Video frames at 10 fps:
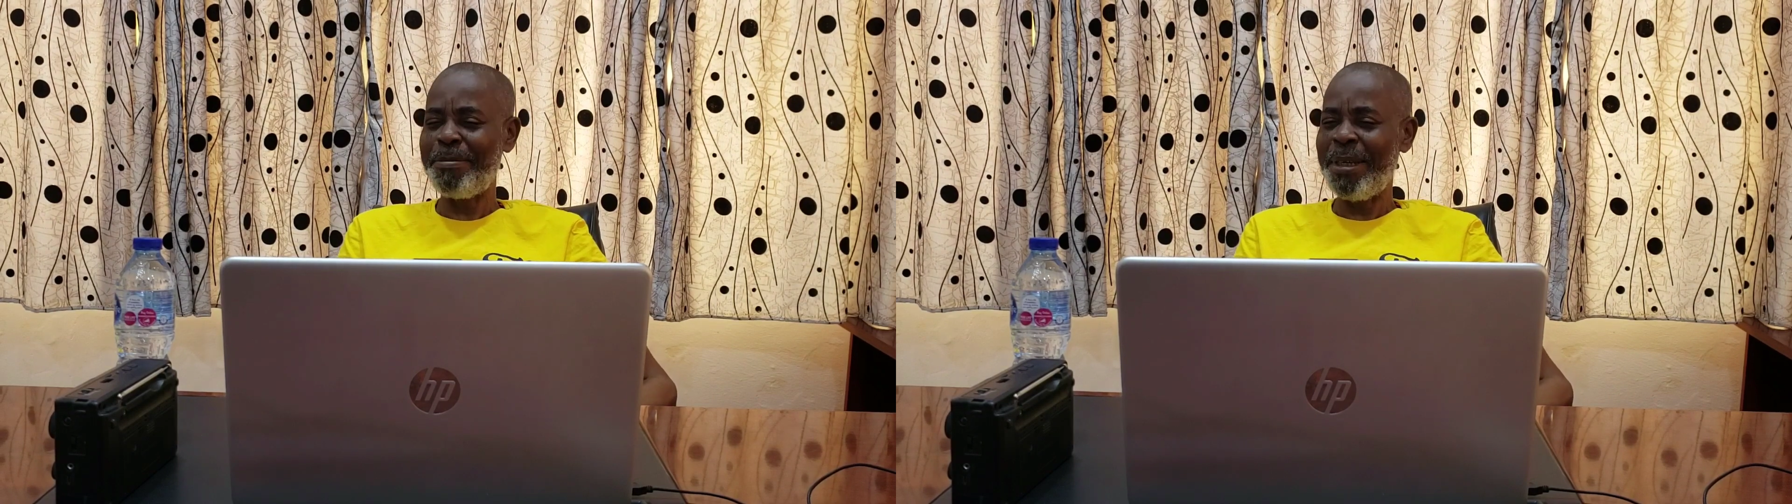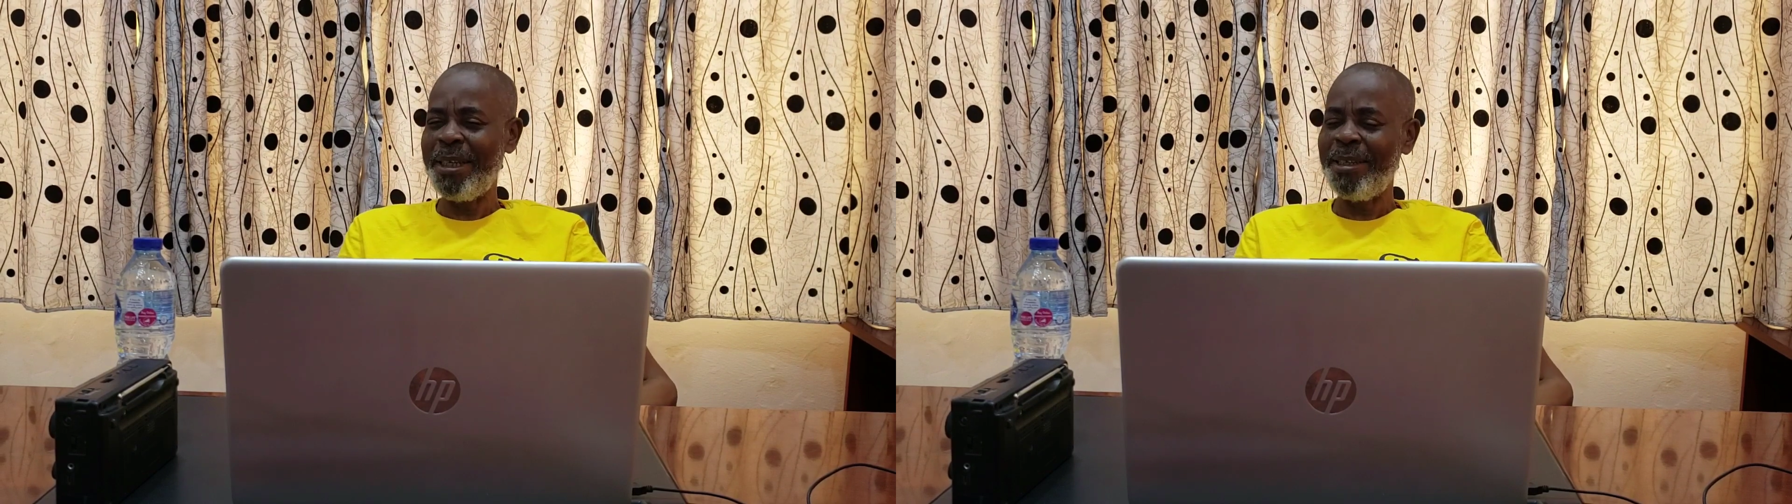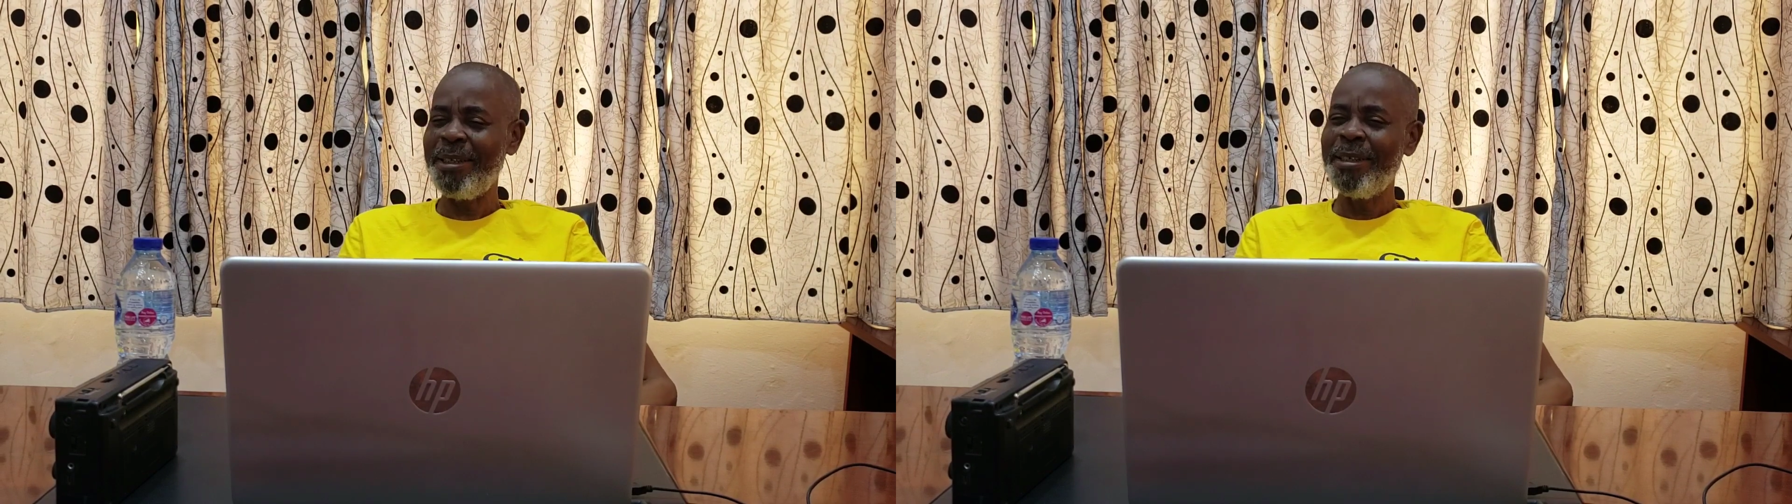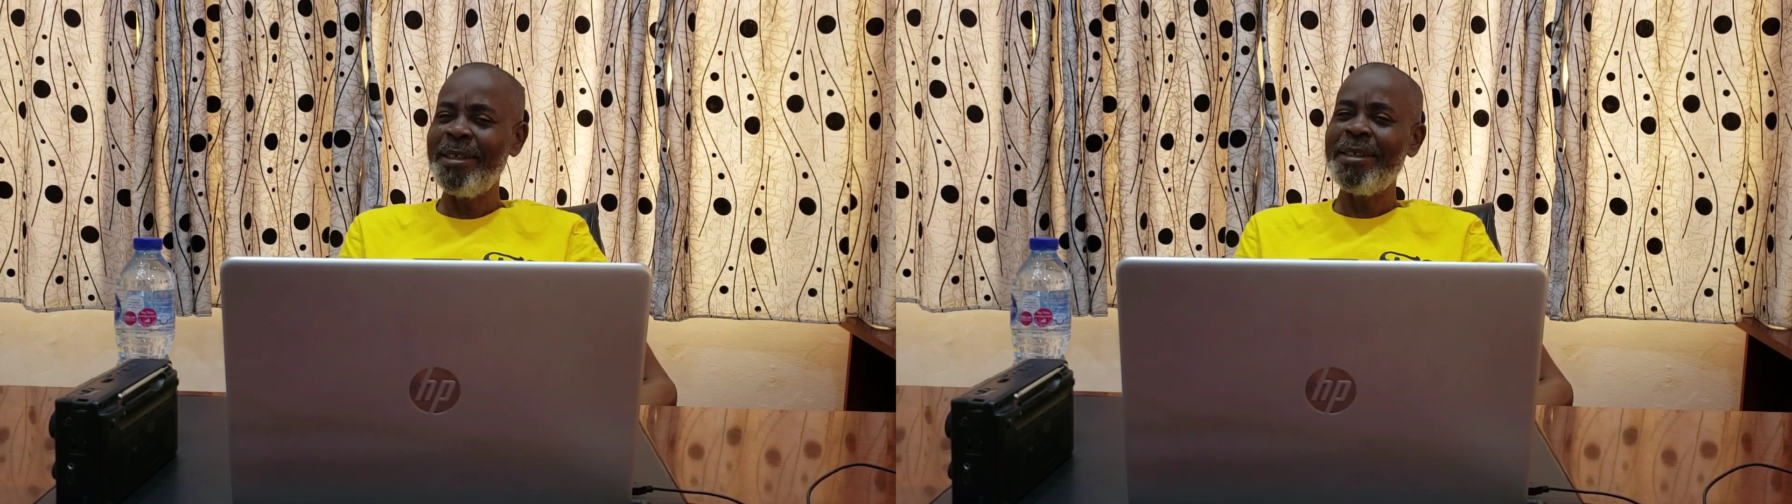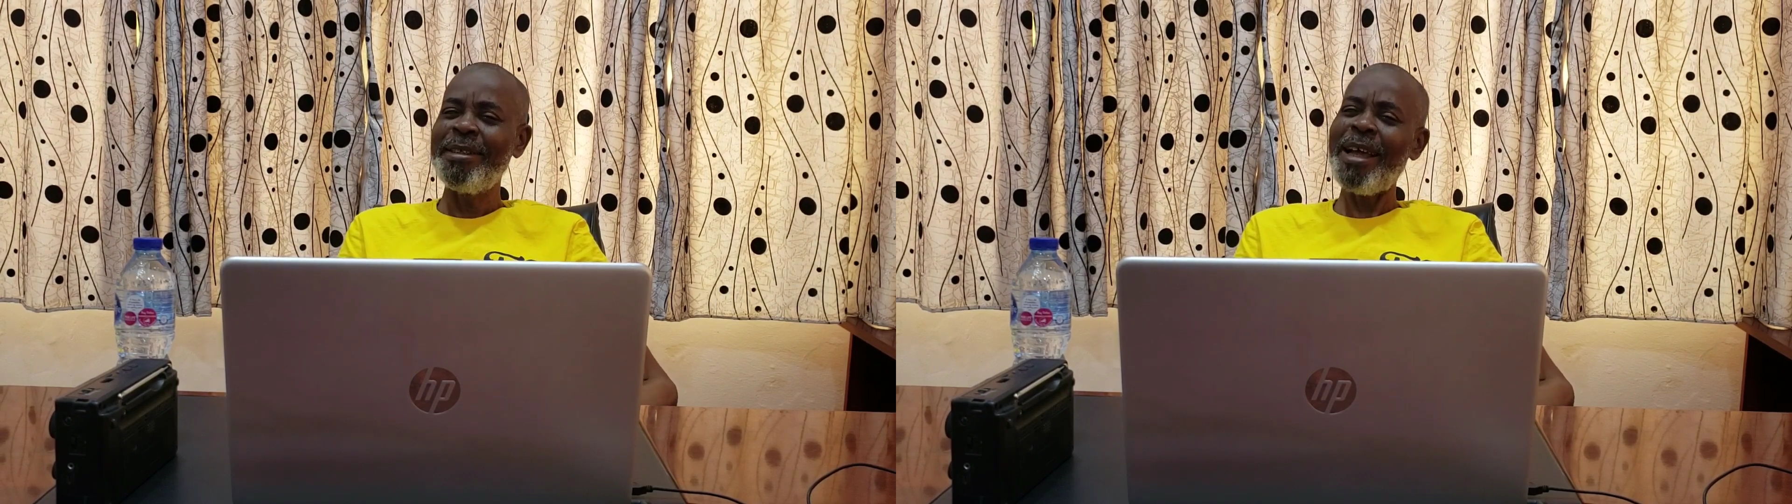me,
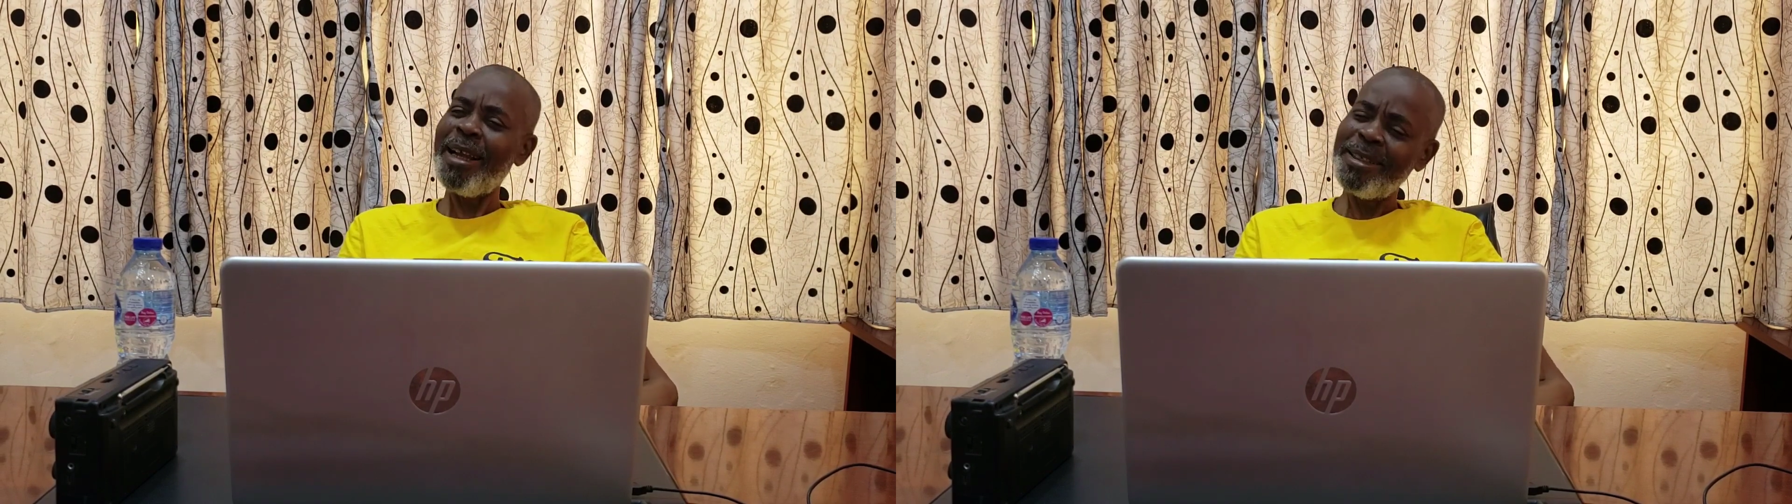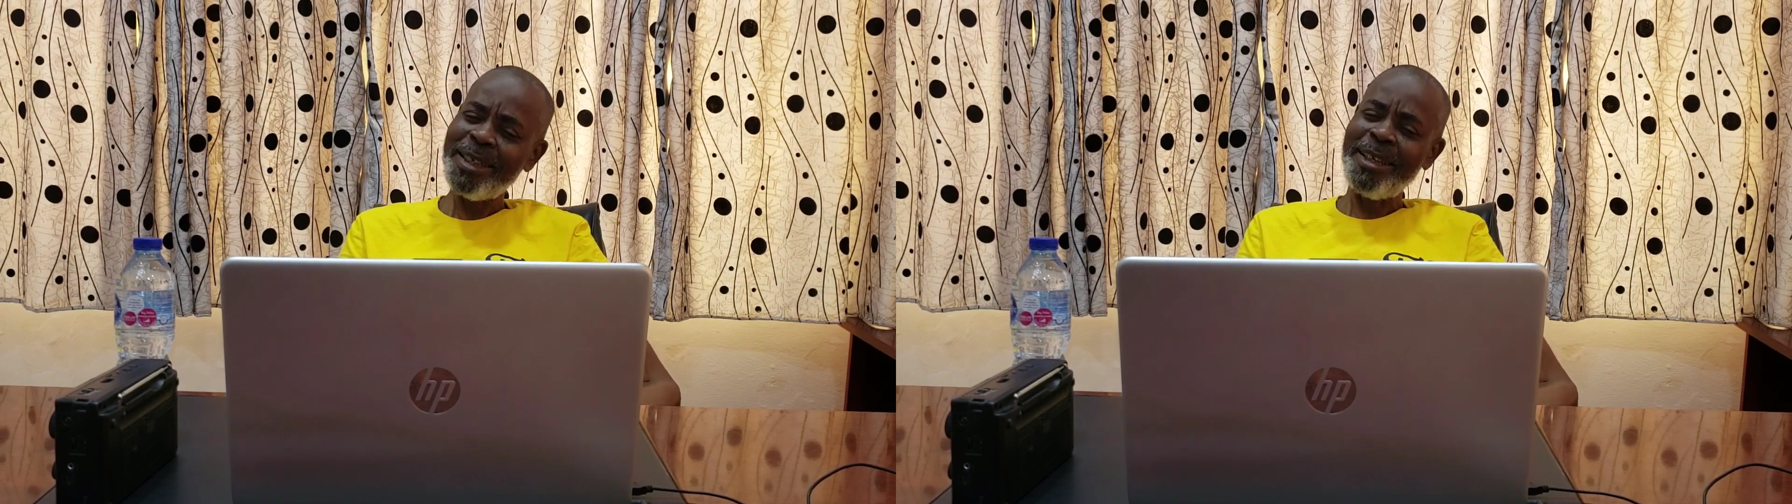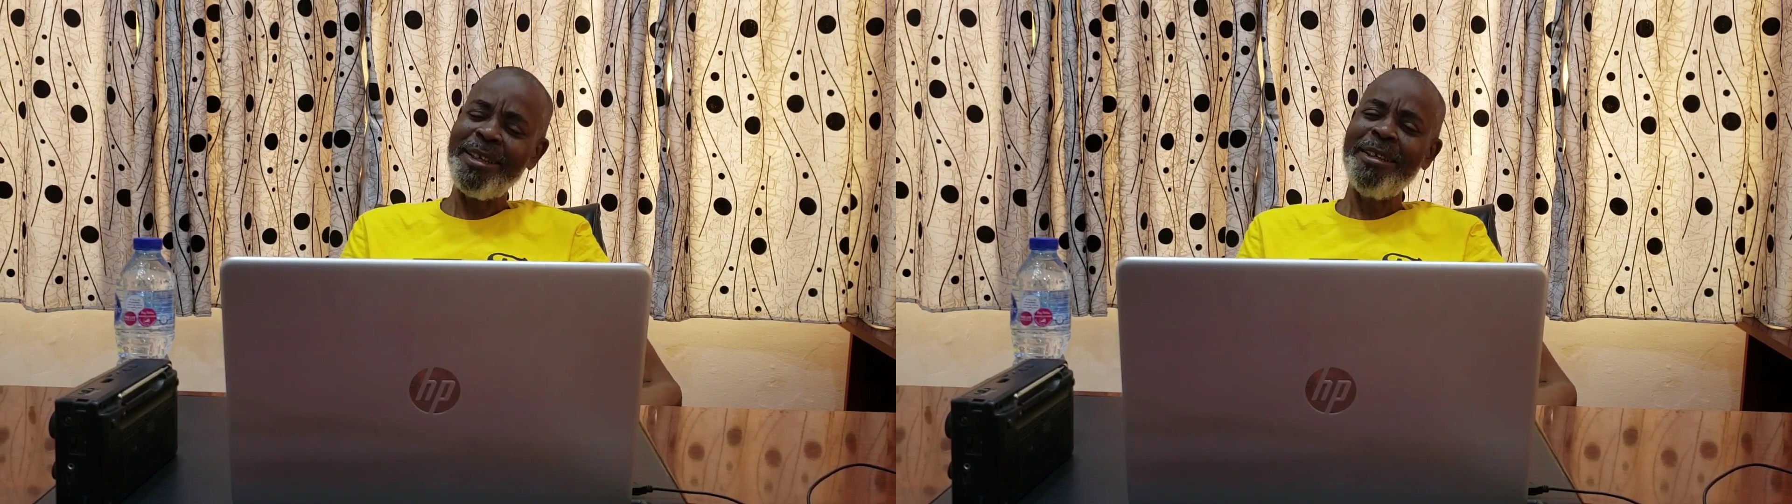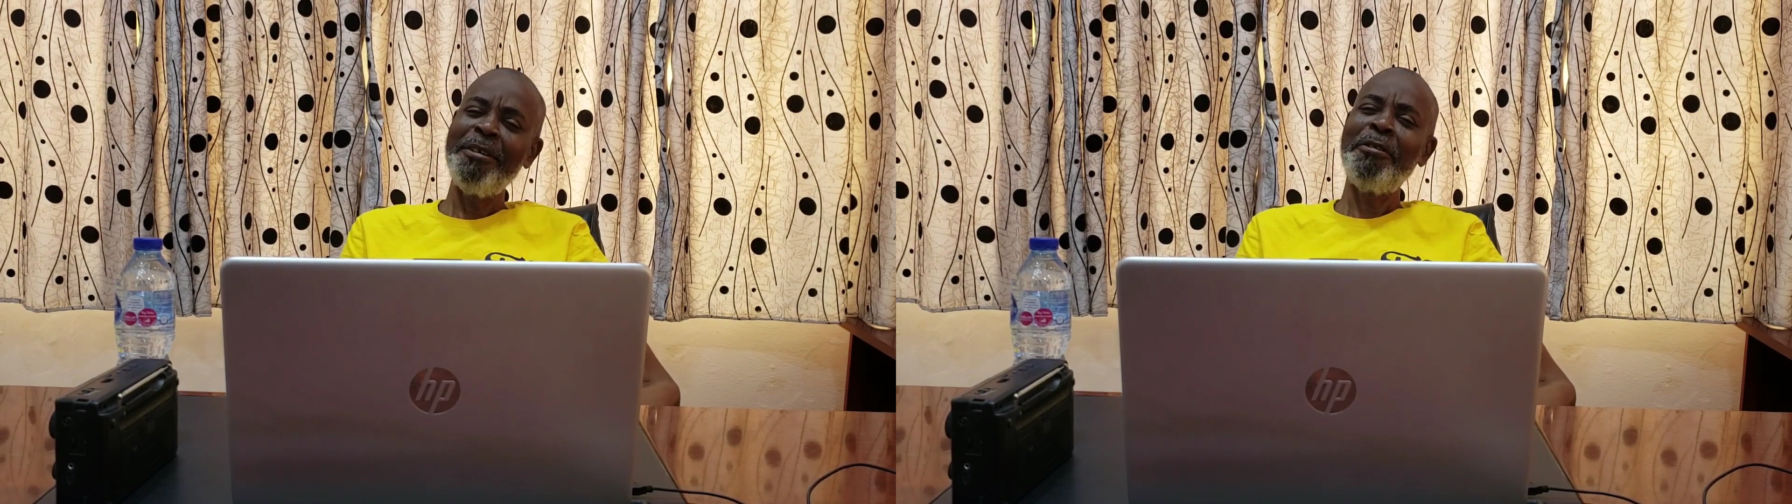"Daddy,